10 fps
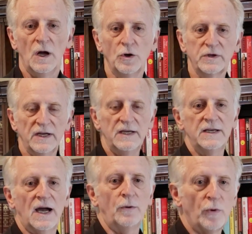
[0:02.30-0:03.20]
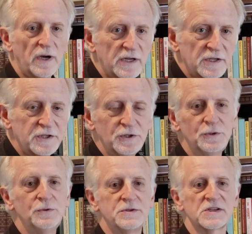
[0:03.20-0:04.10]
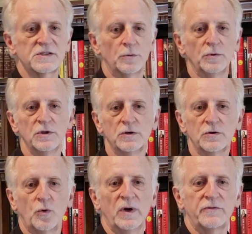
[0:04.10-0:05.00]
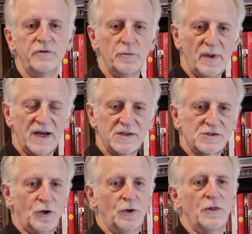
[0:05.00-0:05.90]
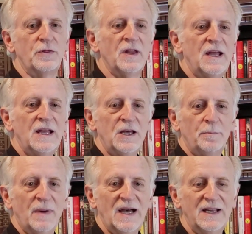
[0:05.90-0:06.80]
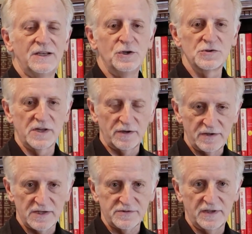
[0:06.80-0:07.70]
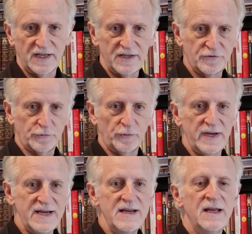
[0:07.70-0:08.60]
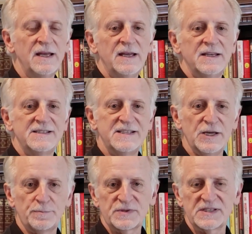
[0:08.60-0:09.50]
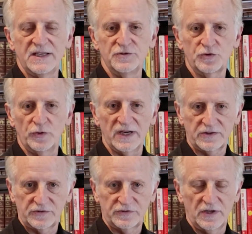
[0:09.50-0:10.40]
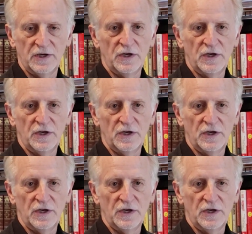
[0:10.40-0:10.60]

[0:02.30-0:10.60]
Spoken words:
Okay, I wanted to do just a real quick few minutes on my newsletter yesterday, 3 tips and tricks,